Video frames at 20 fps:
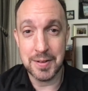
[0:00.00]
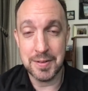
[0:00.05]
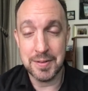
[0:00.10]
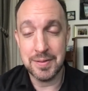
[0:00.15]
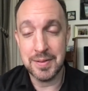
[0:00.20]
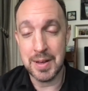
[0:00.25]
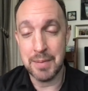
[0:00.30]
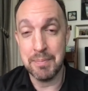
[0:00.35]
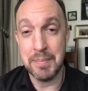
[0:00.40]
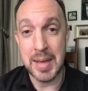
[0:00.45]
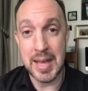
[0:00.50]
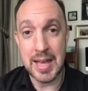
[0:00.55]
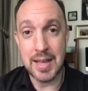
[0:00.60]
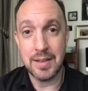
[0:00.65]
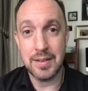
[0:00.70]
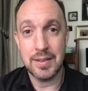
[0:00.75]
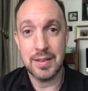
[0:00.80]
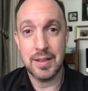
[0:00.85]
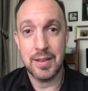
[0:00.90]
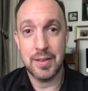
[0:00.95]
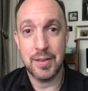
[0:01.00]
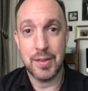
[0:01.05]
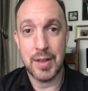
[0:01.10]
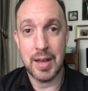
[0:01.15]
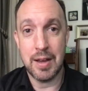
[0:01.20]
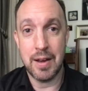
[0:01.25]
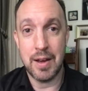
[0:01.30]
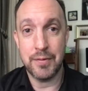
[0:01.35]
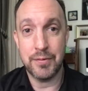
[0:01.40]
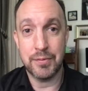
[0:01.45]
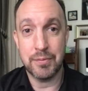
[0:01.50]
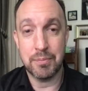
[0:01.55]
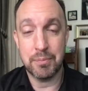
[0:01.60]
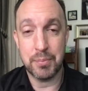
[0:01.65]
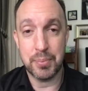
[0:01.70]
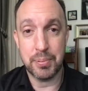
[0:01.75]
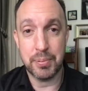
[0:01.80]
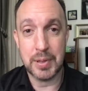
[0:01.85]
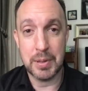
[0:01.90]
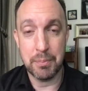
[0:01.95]
admit that I
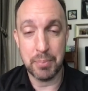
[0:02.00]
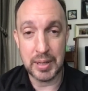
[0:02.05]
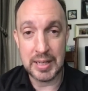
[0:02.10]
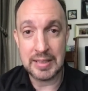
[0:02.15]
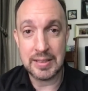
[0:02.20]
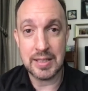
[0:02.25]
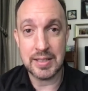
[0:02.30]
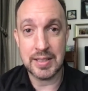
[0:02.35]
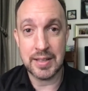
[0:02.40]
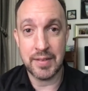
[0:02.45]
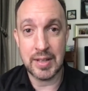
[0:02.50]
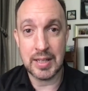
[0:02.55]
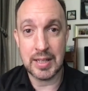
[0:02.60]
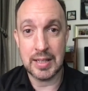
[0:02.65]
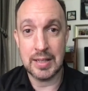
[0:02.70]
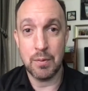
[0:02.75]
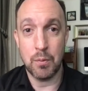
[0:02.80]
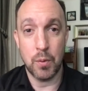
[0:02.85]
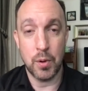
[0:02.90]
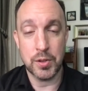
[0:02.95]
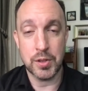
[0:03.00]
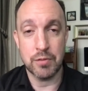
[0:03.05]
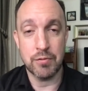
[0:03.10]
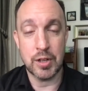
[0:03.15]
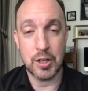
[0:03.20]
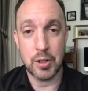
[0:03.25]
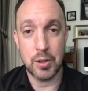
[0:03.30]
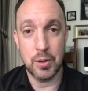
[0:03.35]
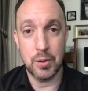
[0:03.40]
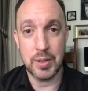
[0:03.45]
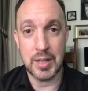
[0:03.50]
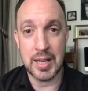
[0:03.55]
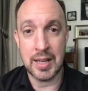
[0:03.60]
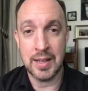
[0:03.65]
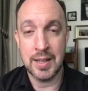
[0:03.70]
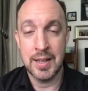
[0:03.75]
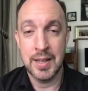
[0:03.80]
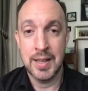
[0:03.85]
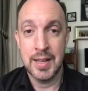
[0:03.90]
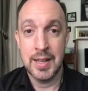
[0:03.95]
completed something and it wasn't recording.
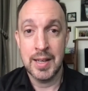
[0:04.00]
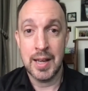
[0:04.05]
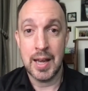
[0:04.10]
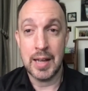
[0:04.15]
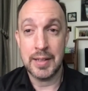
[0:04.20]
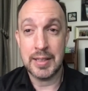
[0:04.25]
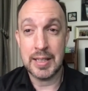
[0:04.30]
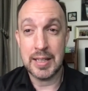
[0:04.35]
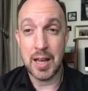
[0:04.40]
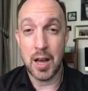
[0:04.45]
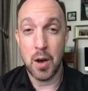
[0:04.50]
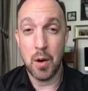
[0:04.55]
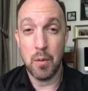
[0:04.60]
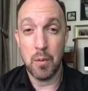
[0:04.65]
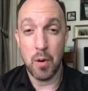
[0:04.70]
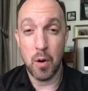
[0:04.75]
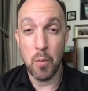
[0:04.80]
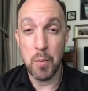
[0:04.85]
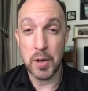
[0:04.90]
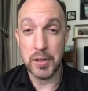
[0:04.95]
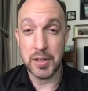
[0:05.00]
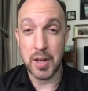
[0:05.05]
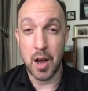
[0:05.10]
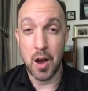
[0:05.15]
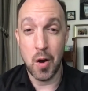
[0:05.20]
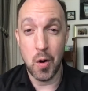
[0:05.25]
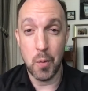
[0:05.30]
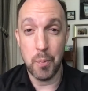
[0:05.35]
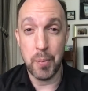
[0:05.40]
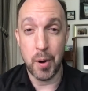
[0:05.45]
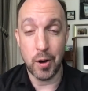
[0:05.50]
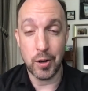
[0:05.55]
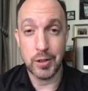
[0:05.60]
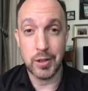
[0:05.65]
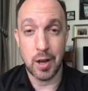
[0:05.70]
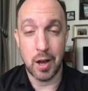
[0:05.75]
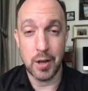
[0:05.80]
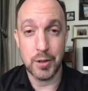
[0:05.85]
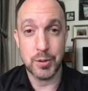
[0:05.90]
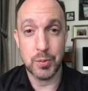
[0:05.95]
I did almost a whole
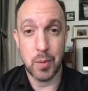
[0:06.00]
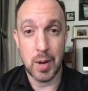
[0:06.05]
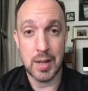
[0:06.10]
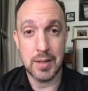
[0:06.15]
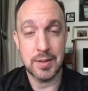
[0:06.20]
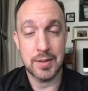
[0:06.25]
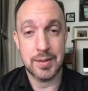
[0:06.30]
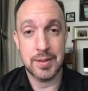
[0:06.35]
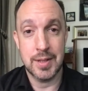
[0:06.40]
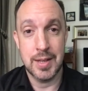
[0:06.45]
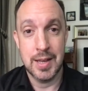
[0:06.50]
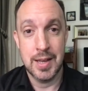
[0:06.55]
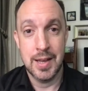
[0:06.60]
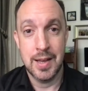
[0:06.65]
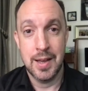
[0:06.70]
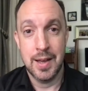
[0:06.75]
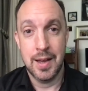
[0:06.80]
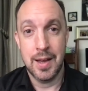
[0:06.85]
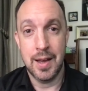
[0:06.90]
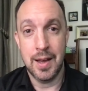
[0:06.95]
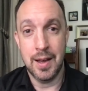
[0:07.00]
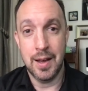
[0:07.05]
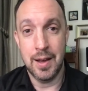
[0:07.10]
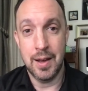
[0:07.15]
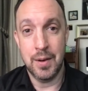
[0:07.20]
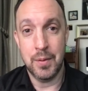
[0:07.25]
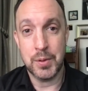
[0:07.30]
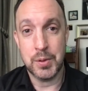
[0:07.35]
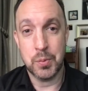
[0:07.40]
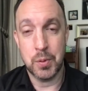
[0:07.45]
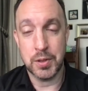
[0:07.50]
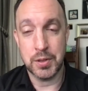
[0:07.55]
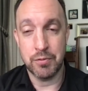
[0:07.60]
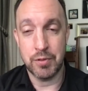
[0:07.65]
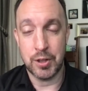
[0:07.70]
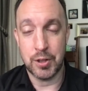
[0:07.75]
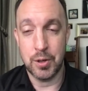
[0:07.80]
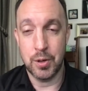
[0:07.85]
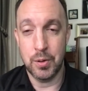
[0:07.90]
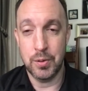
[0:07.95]
podcast once, which wasn't
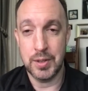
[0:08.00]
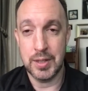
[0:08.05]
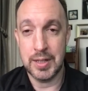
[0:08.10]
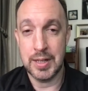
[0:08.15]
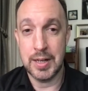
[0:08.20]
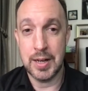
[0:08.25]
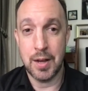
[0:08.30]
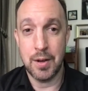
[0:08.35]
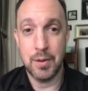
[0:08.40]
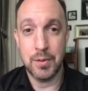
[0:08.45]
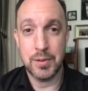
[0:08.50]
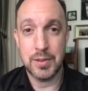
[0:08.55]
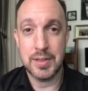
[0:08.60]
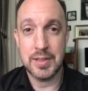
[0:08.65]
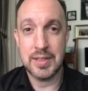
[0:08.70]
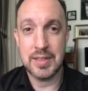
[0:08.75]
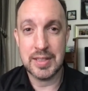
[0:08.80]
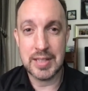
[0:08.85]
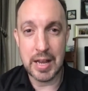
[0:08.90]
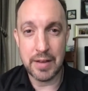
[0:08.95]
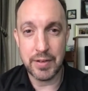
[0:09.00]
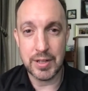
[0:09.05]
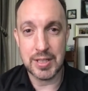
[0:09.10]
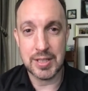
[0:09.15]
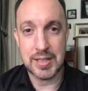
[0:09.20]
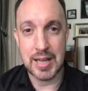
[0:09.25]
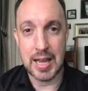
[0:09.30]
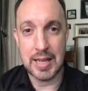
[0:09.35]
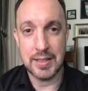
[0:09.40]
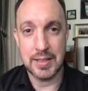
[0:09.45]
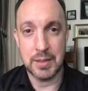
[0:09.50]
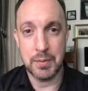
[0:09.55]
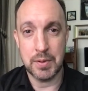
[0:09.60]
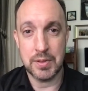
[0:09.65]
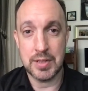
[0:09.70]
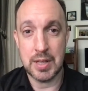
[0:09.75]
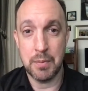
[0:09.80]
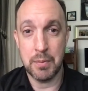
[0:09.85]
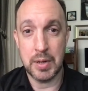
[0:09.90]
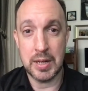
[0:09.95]
recorded. It's devastating with
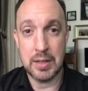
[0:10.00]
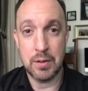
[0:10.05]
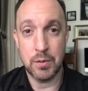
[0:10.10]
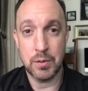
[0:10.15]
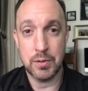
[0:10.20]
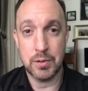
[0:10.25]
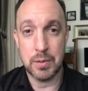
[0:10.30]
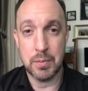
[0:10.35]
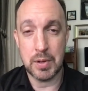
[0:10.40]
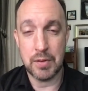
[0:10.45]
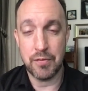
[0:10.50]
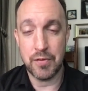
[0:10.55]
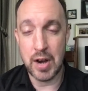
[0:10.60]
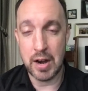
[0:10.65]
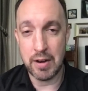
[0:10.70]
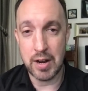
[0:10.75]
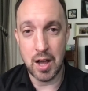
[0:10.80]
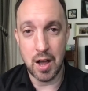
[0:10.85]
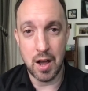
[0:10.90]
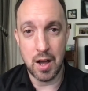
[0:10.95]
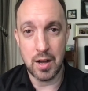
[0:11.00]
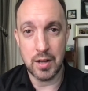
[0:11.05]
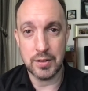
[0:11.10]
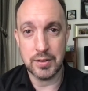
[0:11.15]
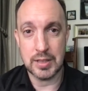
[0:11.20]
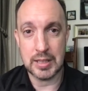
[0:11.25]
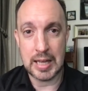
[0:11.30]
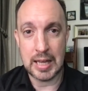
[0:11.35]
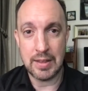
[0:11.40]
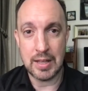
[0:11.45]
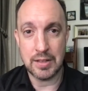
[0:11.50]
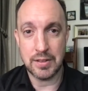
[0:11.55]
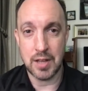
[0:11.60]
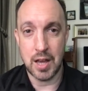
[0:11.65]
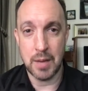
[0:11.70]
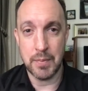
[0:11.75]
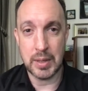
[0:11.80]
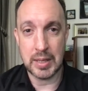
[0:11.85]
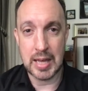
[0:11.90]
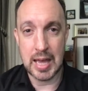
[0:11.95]
somebody that was going to be very hard to get their
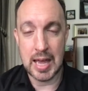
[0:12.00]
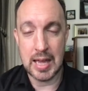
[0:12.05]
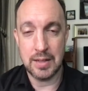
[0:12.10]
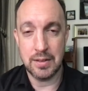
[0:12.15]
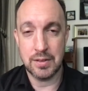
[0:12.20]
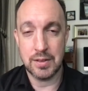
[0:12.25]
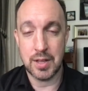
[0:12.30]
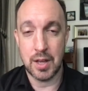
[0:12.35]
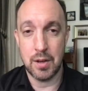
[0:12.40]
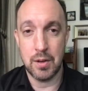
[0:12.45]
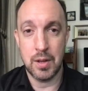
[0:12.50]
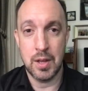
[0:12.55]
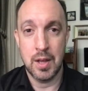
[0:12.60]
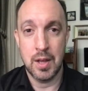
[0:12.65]
time again. So,